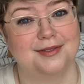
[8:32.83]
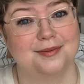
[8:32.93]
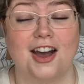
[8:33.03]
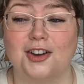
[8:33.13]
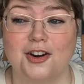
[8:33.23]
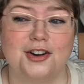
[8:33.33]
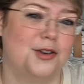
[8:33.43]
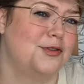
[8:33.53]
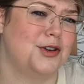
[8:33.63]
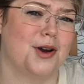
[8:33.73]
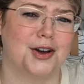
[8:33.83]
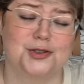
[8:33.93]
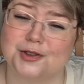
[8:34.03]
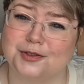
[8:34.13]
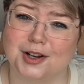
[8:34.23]
I got a few
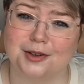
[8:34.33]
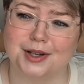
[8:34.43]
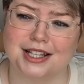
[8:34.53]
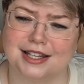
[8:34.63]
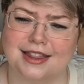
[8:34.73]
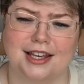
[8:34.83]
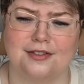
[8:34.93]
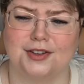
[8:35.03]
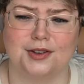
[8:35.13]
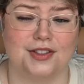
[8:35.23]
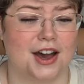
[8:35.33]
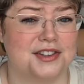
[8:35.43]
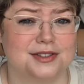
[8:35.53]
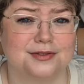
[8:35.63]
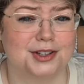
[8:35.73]
hundred followers, I think a few
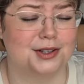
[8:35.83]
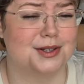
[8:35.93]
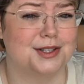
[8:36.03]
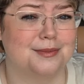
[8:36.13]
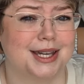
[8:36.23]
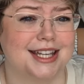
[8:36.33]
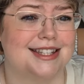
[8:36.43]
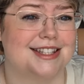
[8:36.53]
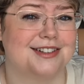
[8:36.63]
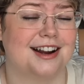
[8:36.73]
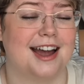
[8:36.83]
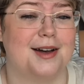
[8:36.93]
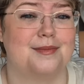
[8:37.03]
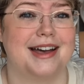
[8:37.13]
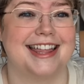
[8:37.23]
thousand followers on my
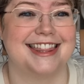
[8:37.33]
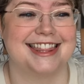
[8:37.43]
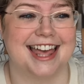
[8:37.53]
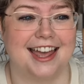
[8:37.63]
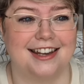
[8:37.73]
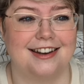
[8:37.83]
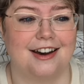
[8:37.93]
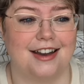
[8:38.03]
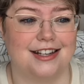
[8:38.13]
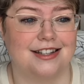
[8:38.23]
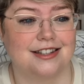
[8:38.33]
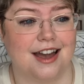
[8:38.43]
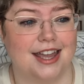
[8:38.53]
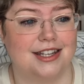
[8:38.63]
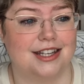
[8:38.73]
Instagram, and then I
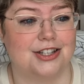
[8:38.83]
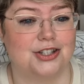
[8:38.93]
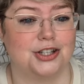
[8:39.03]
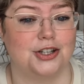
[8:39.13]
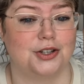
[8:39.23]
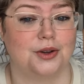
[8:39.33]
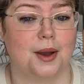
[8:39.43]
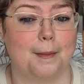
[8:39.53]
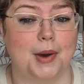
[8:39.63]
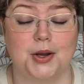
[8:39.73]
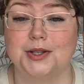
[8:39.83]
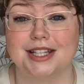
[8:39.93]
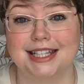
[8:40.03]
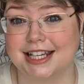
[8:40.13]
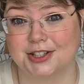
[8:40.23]
decided to post a
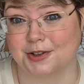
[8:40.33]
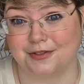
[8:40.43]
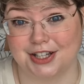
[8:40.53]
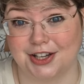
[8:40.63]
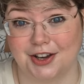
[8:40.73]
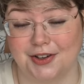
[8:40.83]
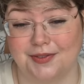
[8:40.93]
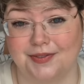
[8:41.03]
TikTok video.